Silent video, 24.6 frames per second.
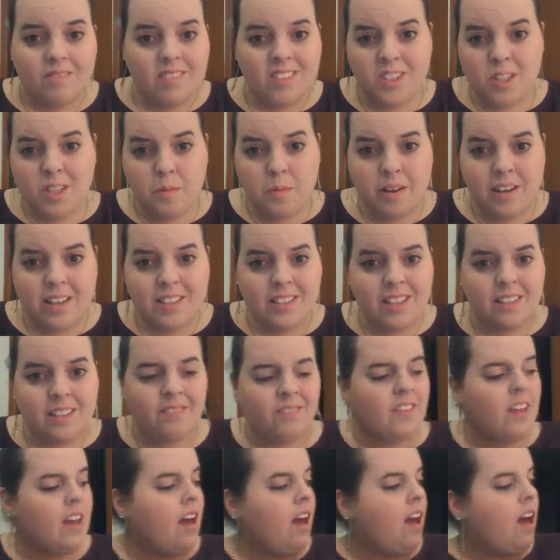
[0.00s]
Super
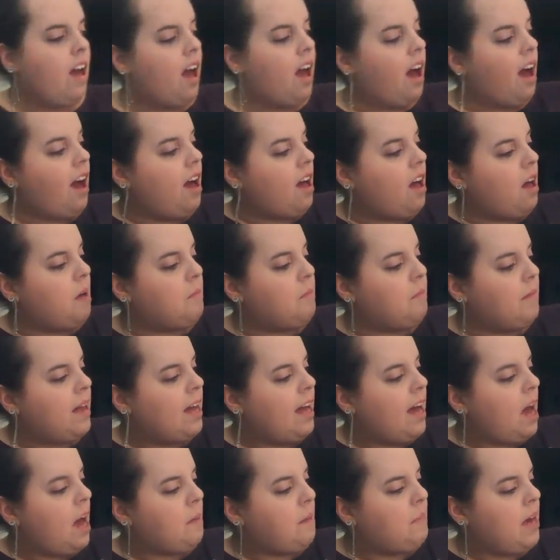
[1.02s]
easy.
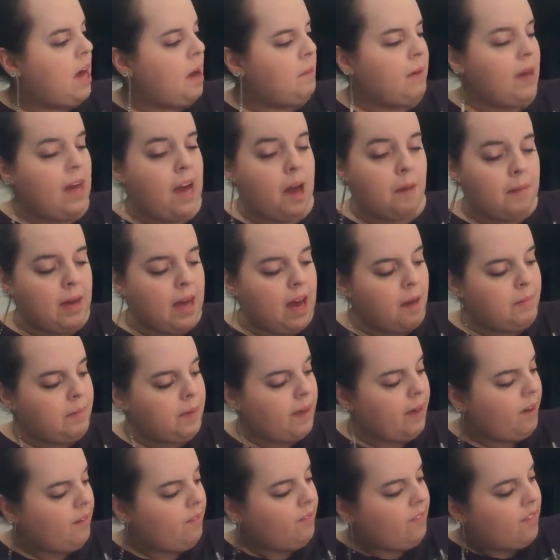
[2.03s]
Um, happy, happy, happy,
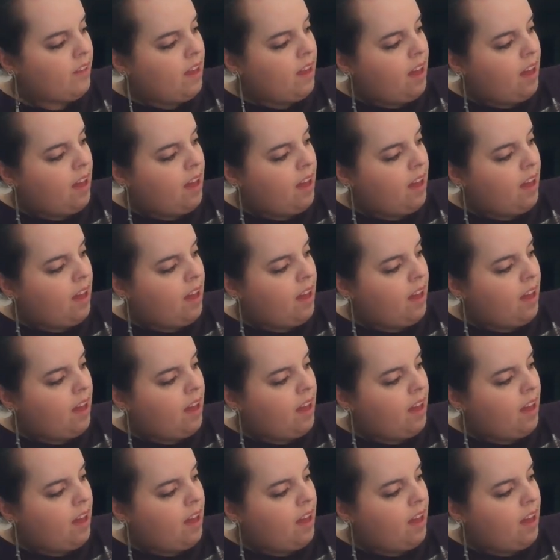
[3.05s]
happy.